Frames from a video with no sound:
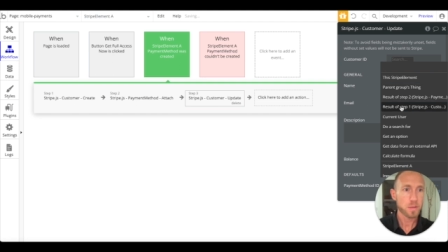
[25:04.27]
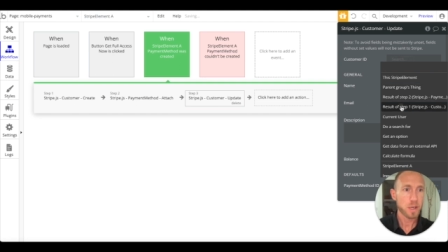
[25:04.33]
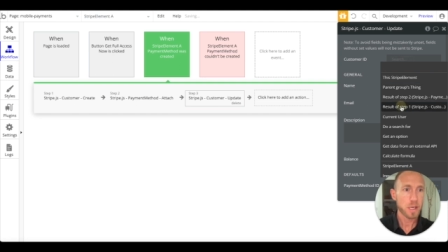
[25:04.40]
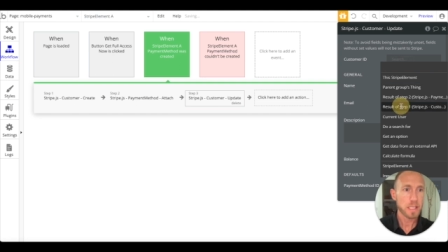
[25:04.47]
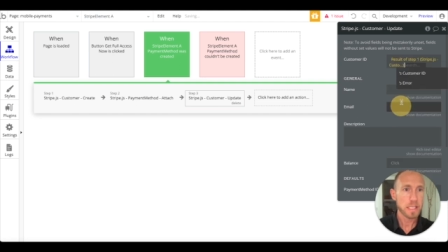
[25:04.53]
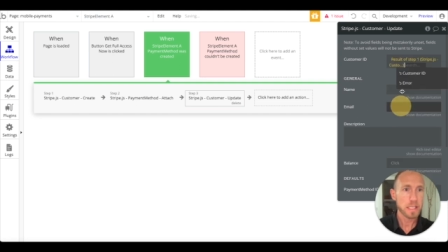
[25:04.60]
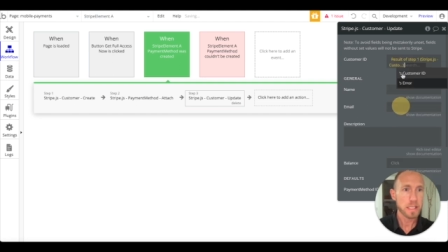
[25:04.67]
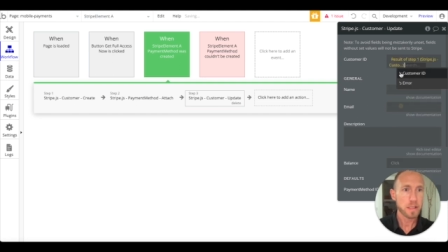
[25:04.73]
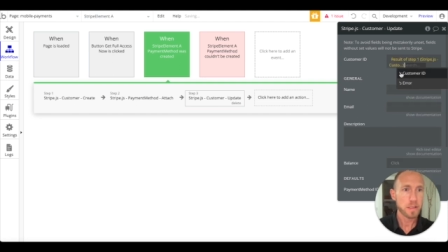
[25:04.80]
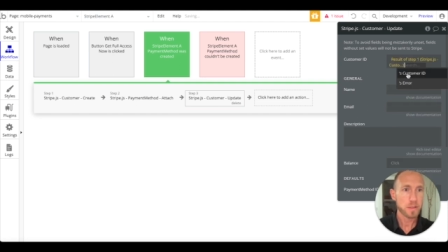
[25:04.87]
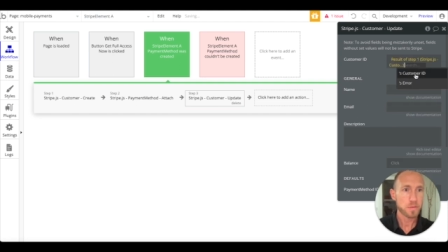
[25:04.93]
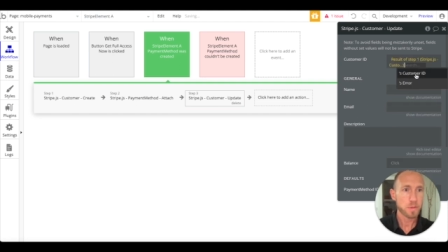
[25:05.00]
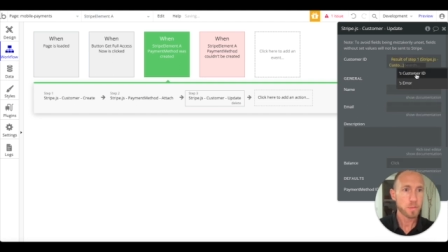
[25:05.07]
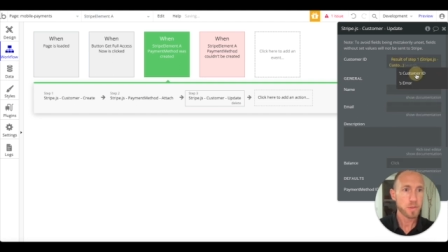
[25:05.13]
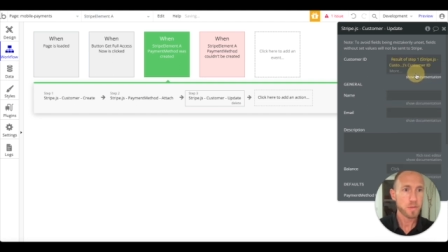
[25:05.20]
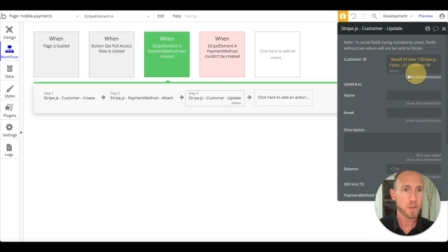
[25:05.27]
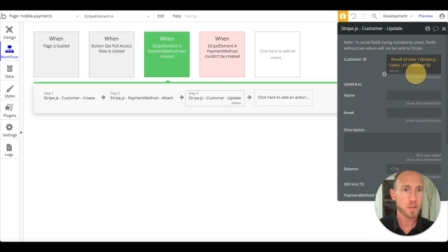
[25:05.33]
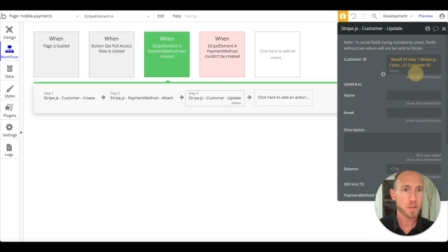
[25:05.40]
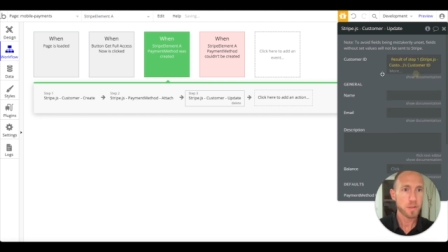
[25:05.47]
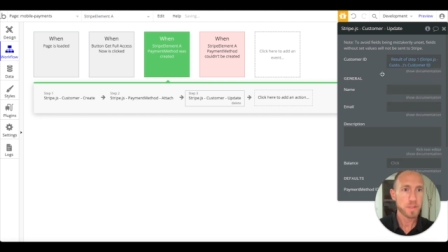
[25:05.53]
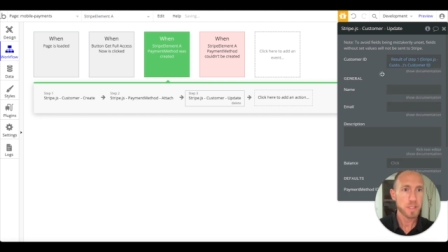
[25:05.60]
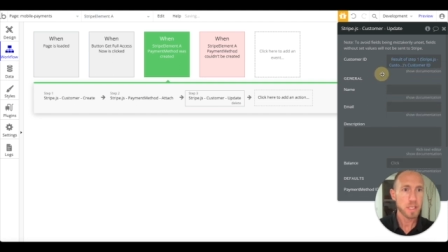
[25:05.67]
ID here from
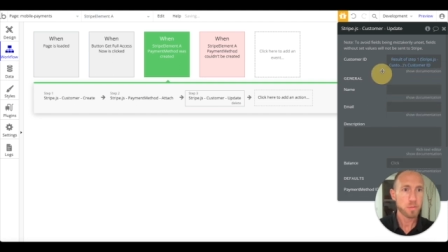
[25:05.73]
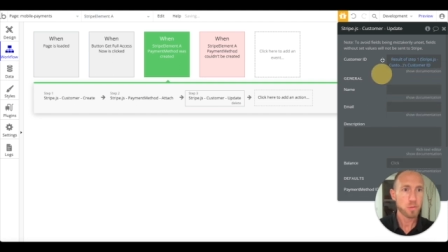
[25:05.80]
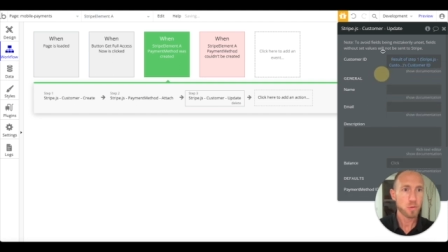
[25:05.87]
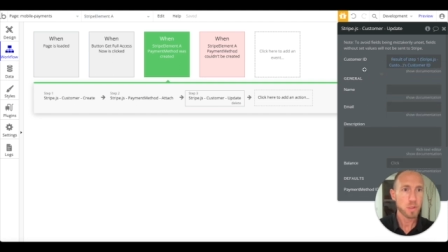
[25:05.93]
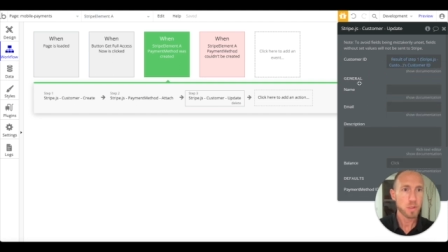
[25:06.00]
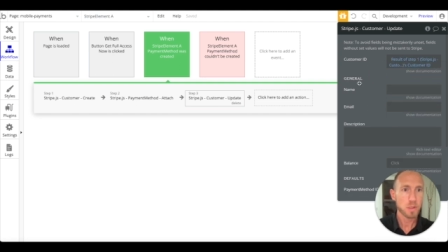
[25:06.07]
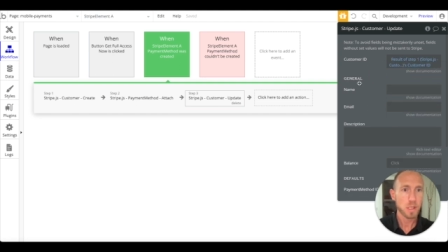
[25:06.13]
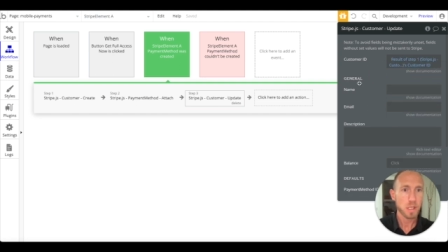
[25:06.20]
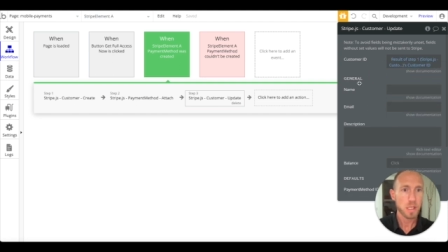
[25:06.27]
result of step one.